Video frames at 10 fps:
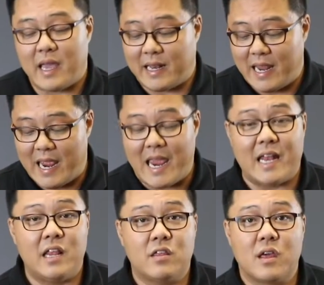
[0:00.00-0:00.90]
at
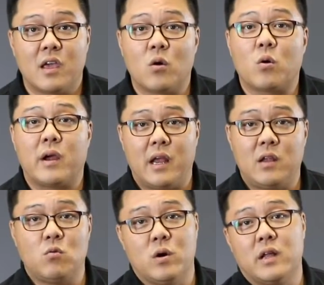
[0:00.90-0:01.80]
anything or
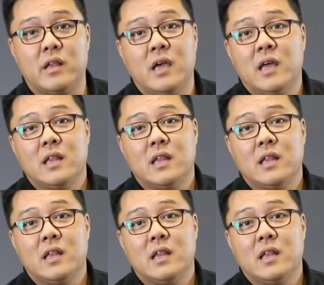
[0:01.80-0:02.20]
anyone